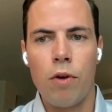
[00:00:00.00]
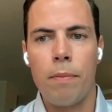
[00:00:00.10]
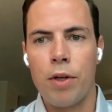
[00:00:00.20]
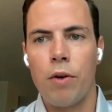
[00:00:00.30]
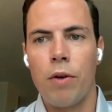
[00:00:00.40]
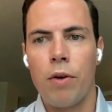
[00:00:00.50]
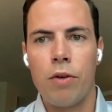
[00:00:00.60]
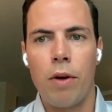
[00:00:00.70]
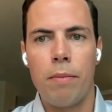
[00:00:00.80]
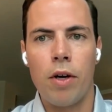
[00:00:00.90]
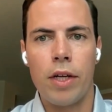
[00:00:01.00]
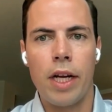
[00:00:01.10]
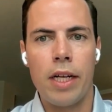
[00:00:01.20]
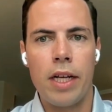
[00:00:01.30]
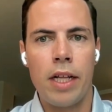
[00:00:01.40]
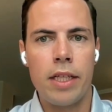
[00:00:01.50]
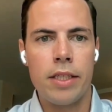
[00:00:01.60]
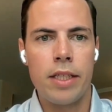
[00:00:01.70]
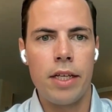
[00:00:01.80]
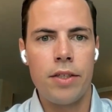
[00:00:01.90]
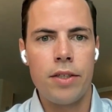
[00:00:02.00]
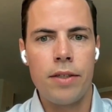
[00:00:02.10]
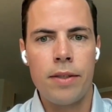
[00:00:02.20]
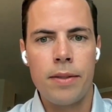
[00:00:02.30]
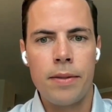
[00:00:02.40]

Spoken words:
crypto and Bitcoin market at this stage.